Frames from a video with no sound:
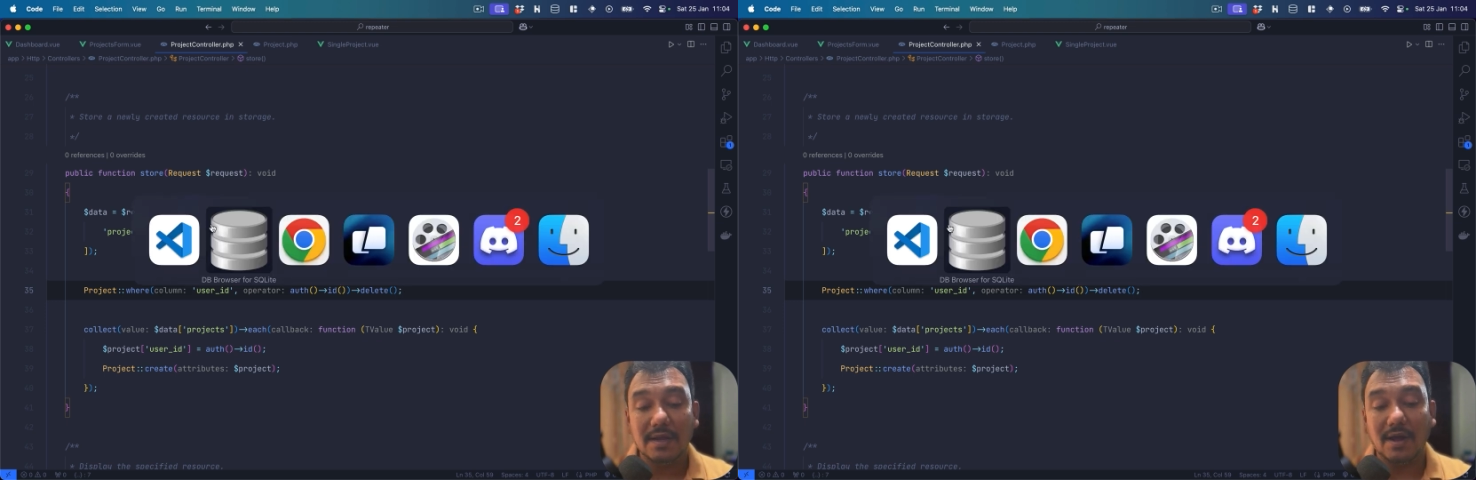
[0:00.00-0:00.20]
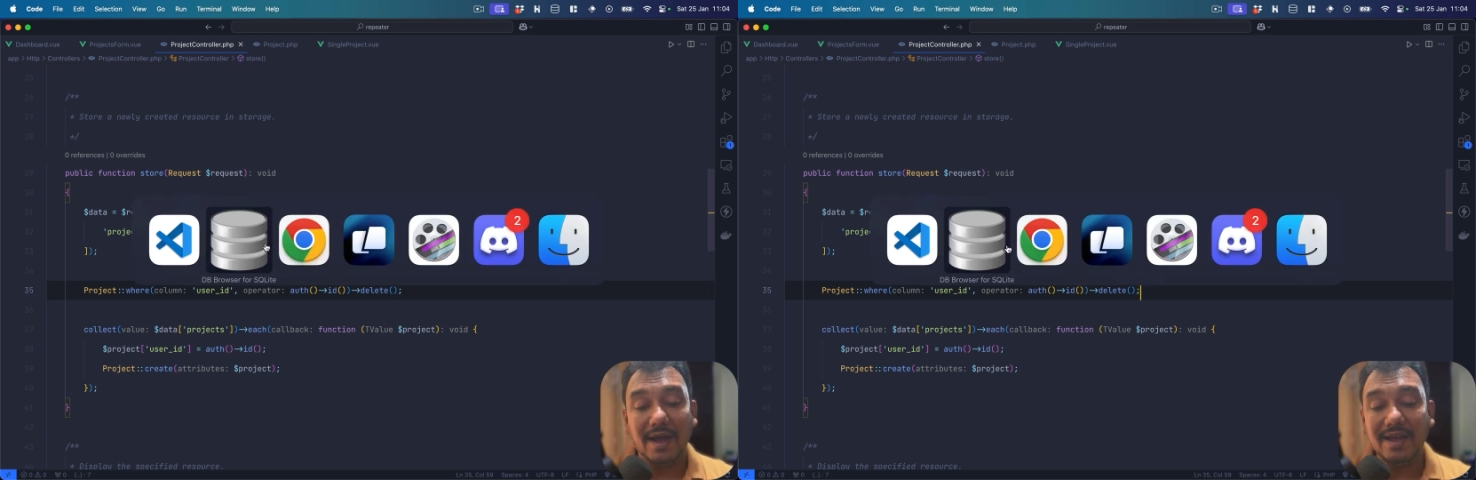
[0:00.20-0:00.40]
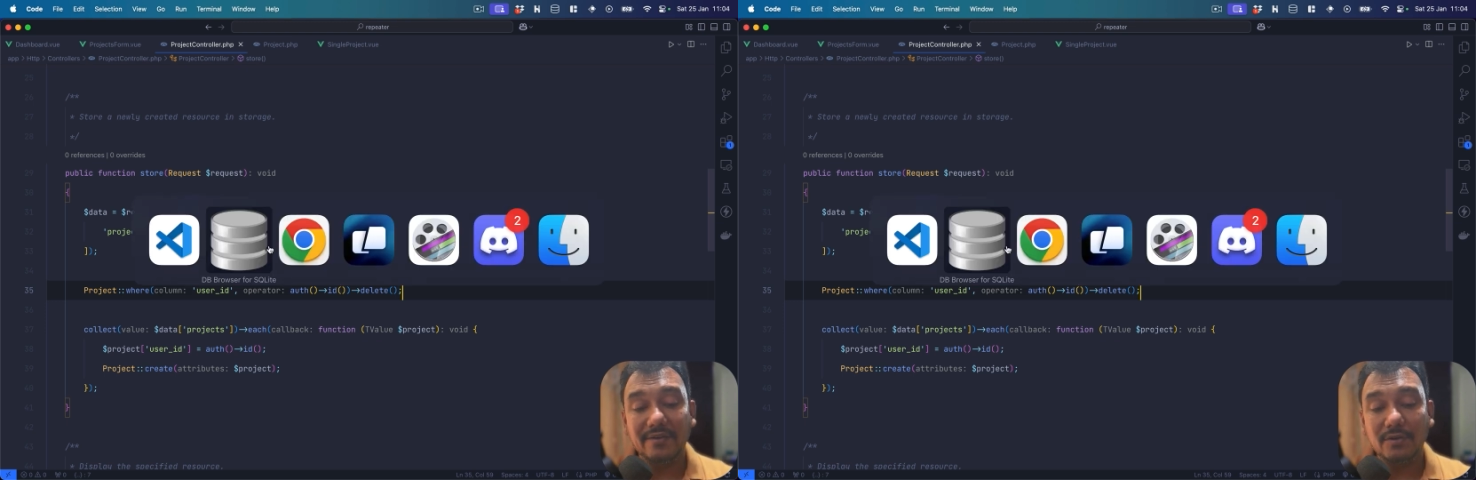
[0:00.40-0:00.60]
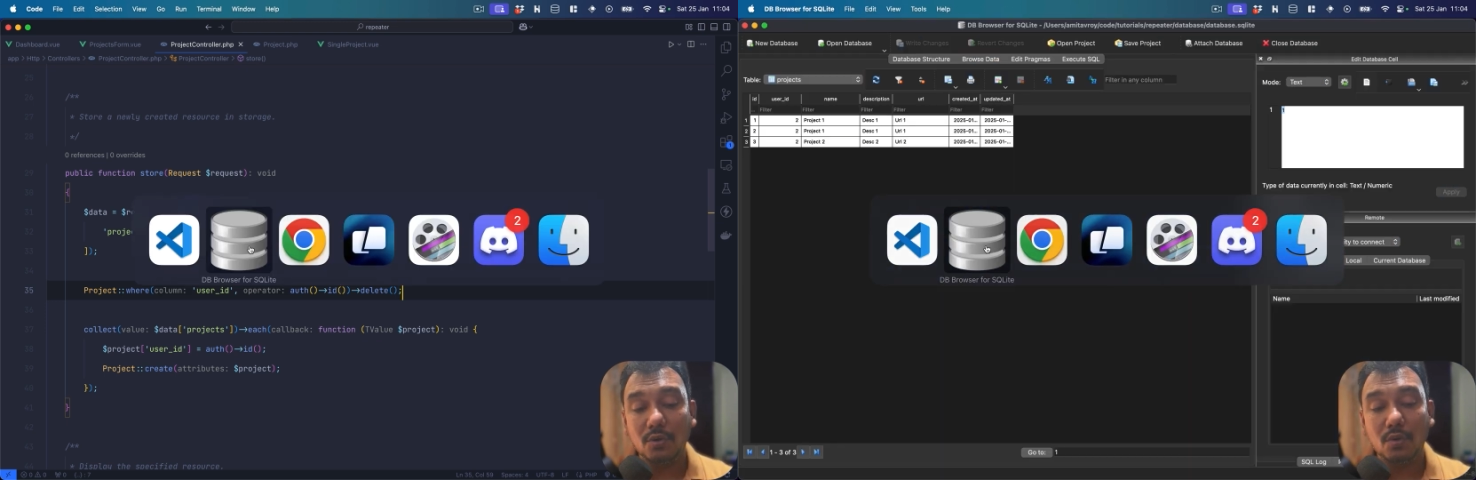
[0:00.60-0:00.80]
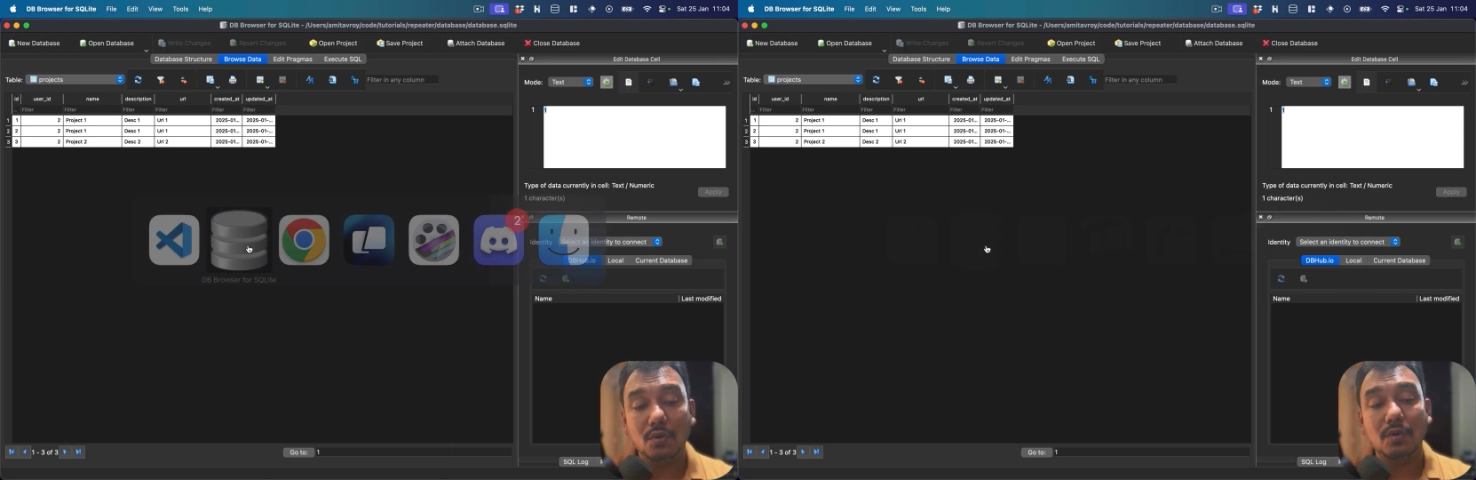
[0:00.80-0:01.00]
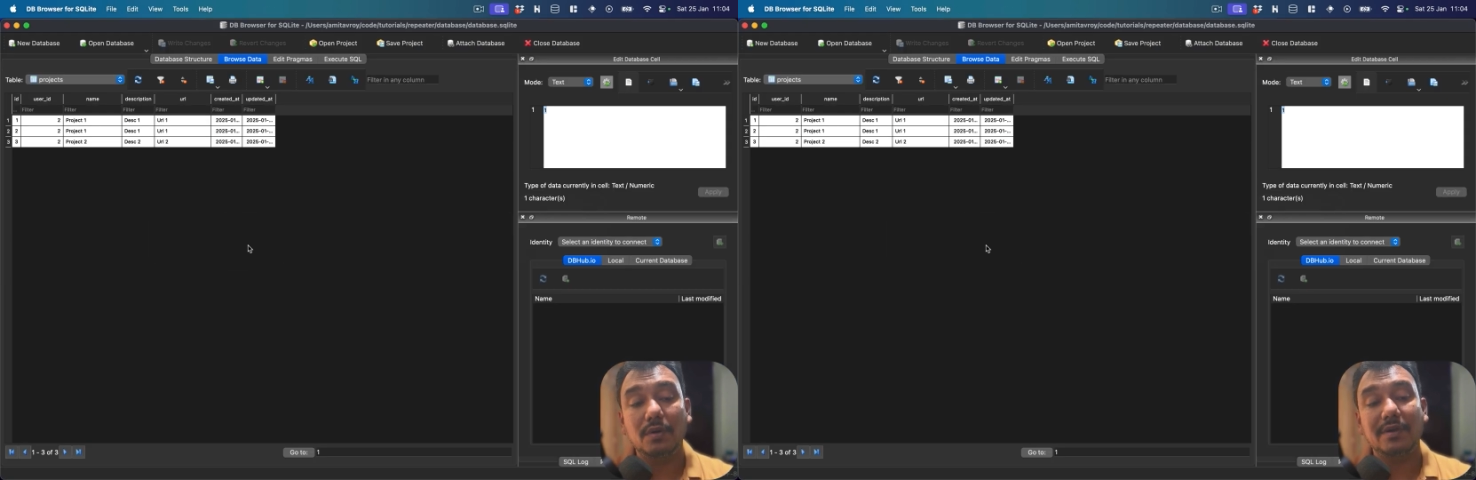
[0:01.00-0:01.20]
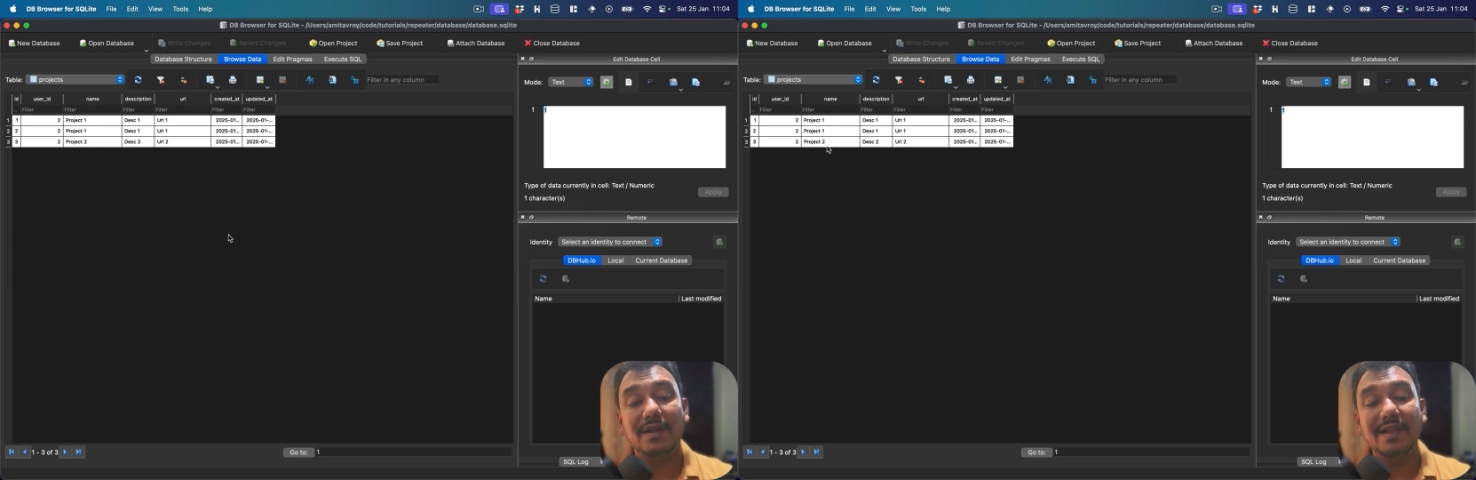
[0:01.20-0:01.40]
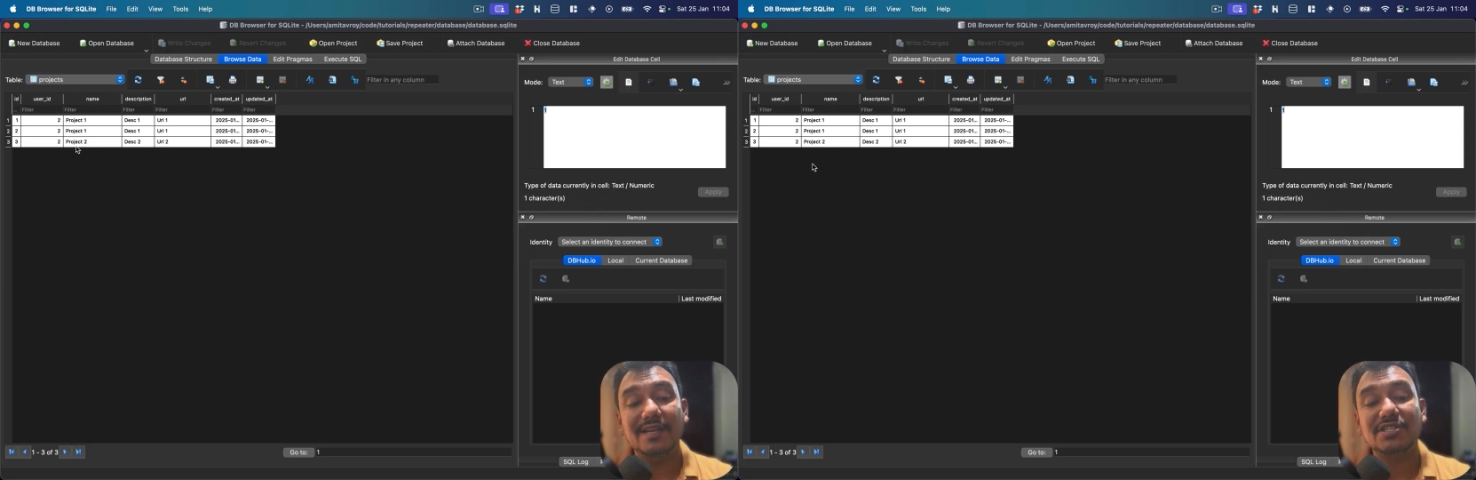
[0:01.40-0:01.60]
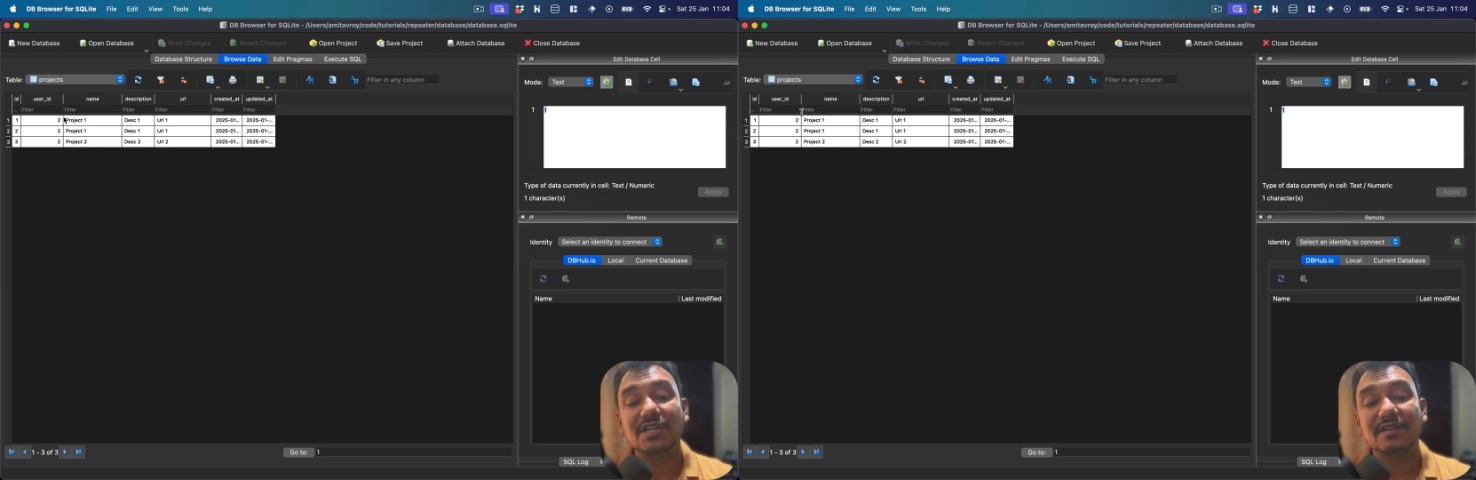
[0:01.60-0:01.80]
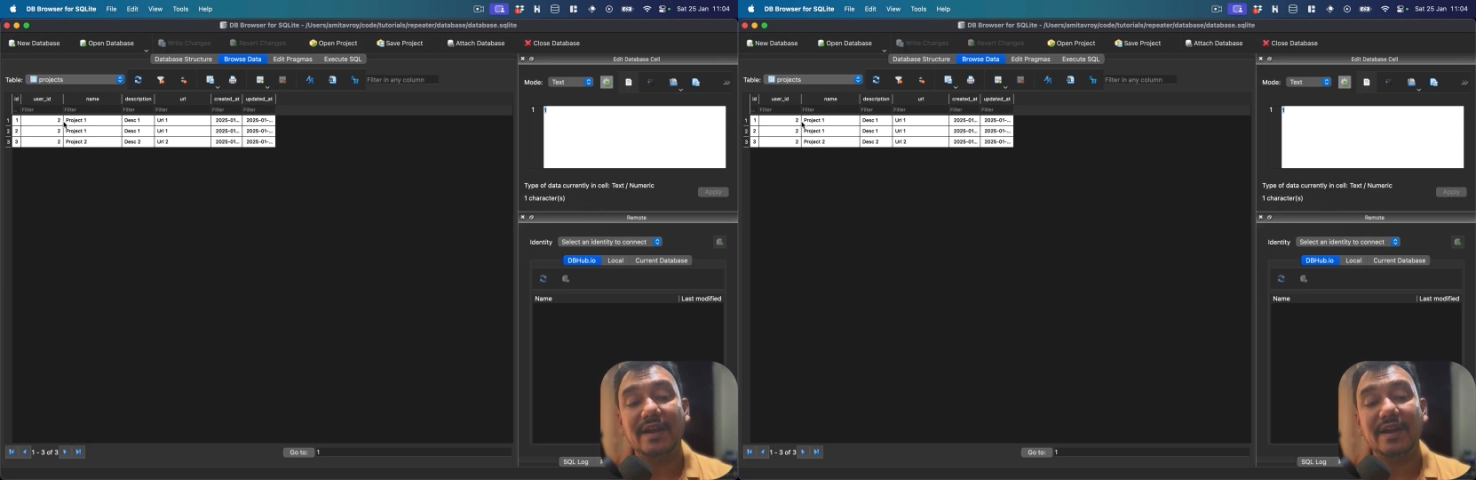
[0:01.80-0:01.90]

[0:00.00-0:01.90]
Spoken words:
I have no relation